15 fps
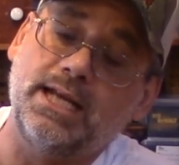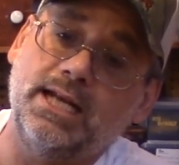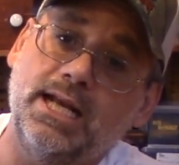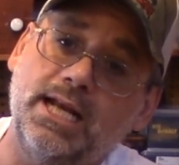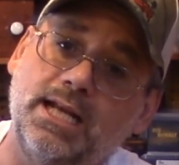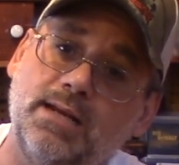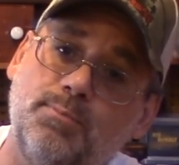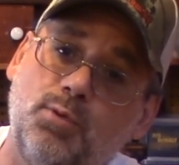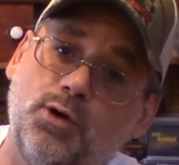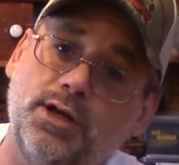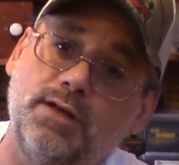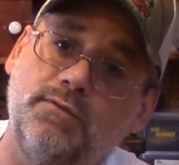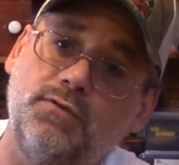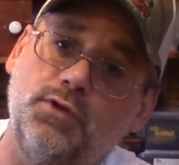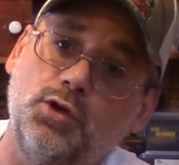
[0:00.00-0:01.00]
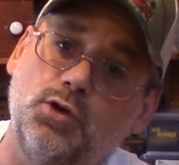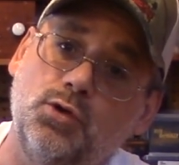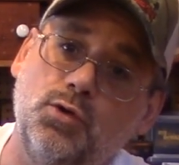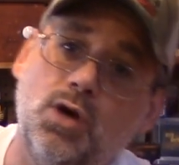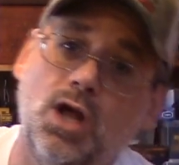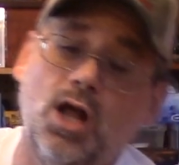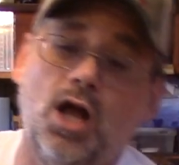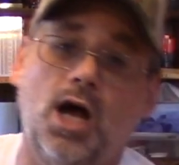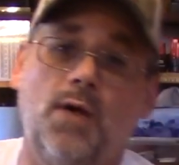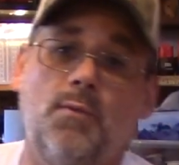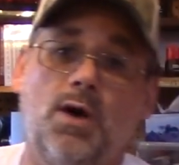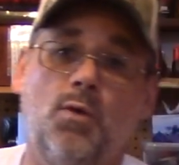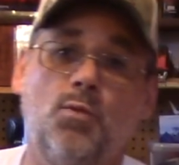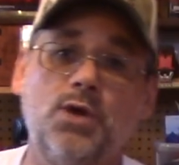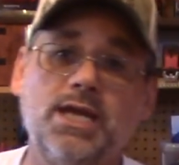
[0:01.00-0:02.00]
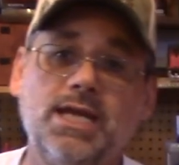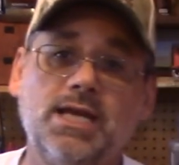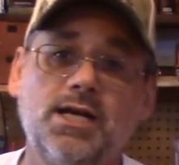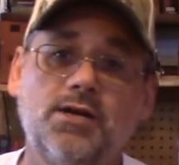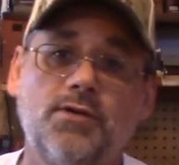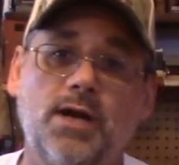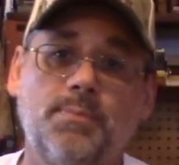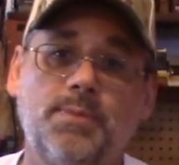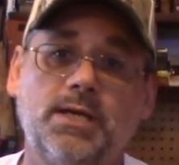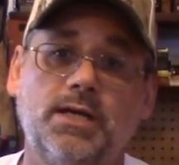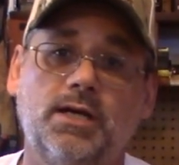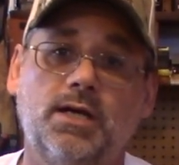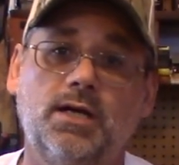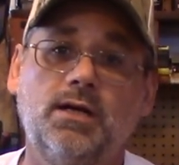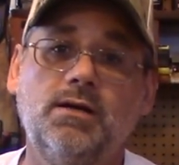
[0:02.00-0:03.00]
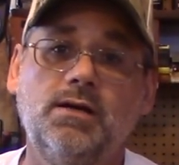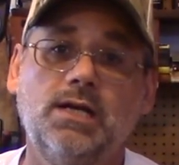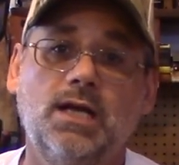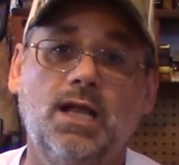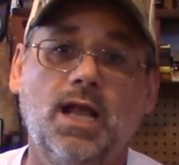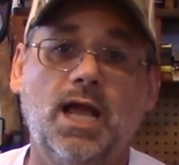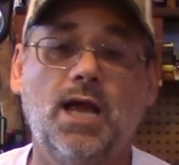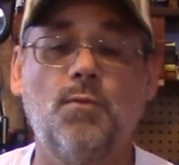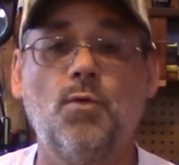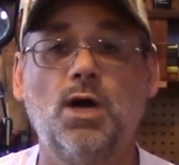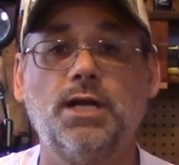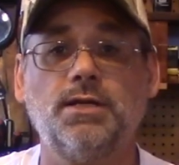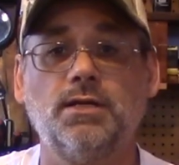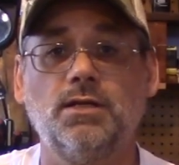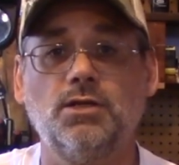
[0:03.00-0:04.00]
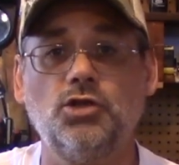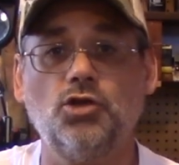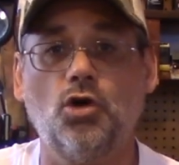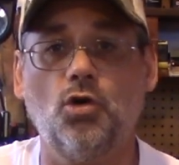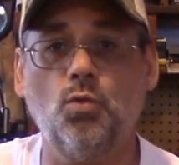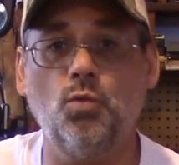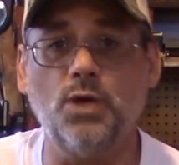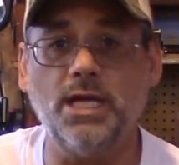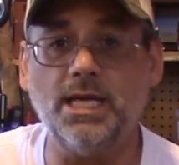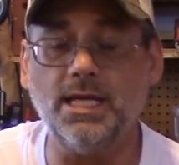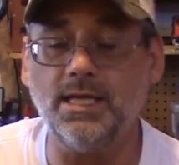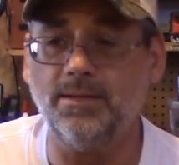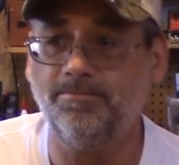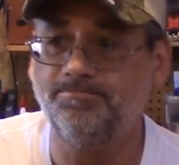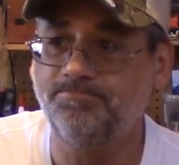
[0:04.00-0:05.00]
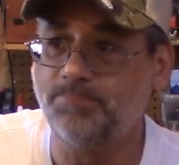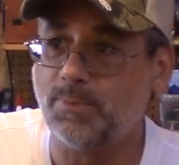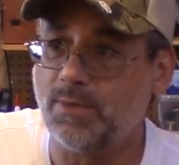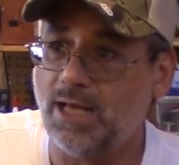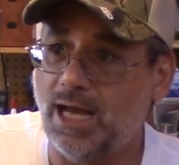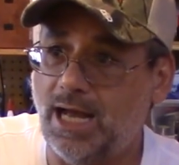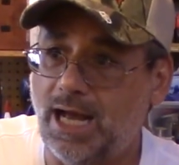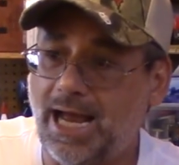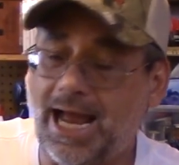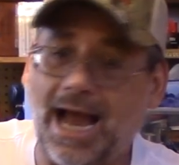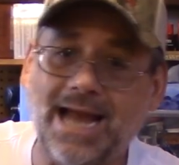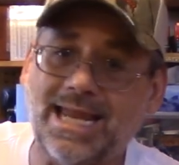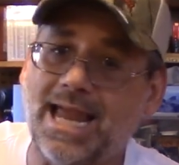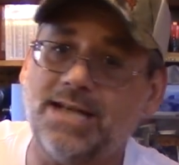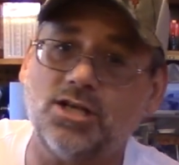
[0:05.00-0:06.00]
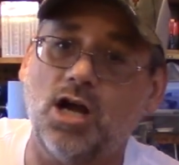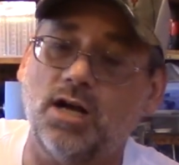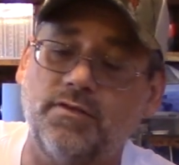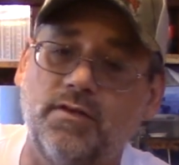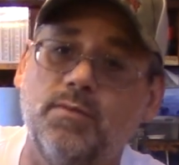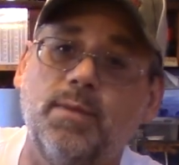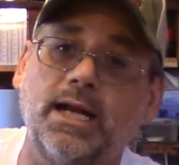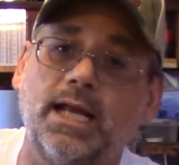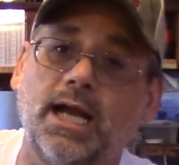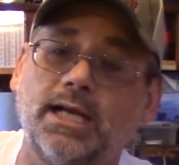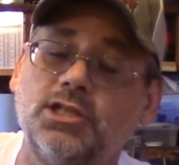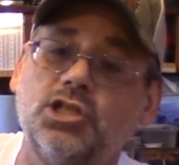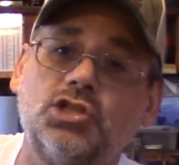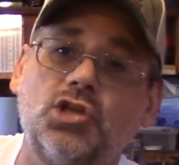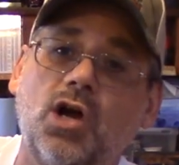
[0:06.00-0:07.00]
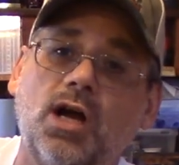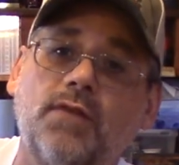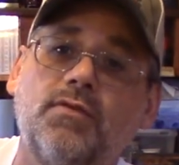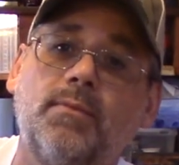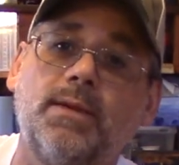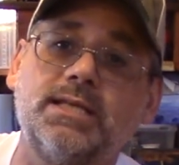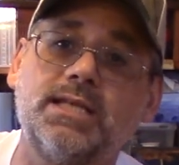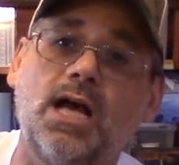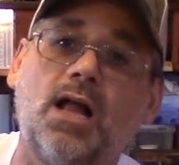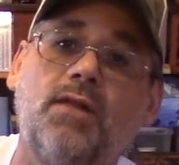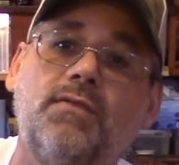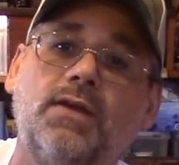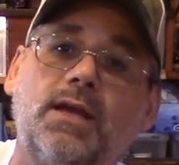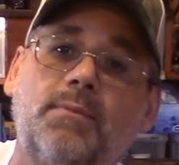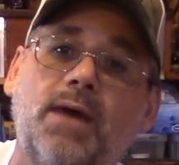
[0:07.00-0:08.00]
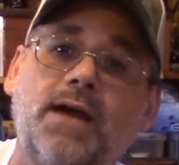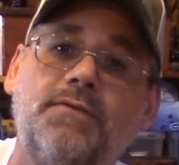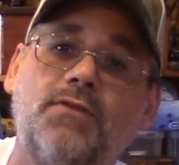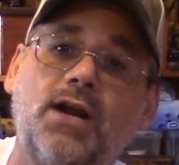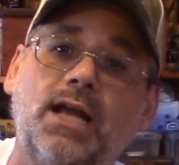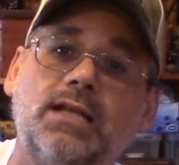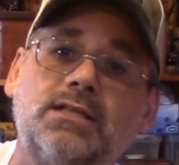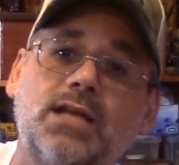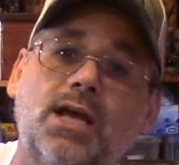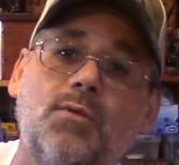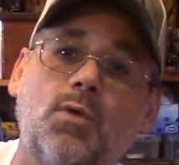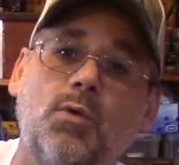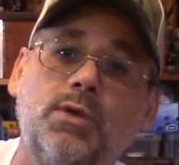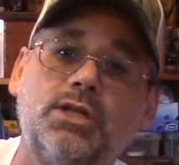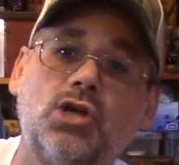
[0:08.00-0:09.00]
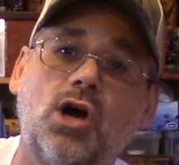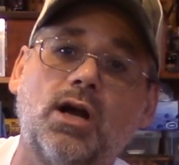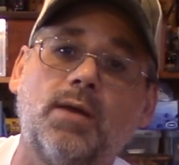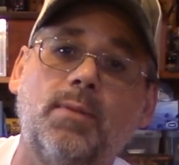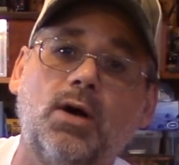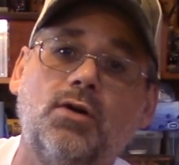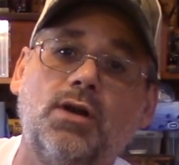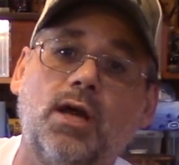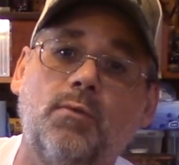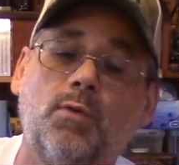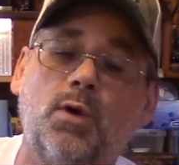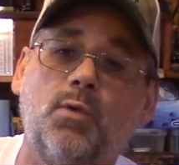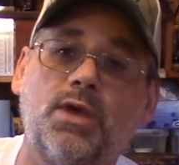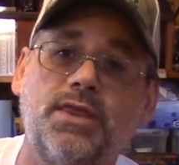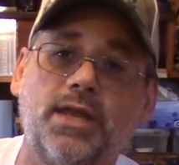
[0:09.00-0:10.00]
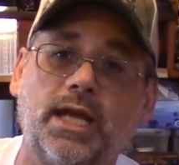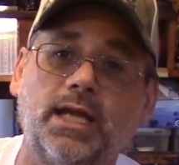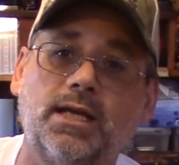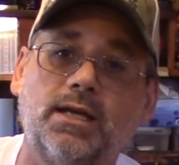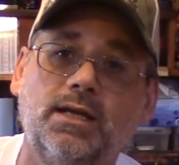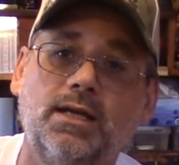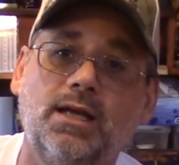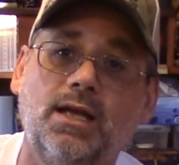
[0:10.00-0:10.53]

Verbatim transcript: Canadian point of view on what we hear up here and what, you know, we... I, I can't talk for everybody. I can just talk for myself and my friends and what we talk about and what we think.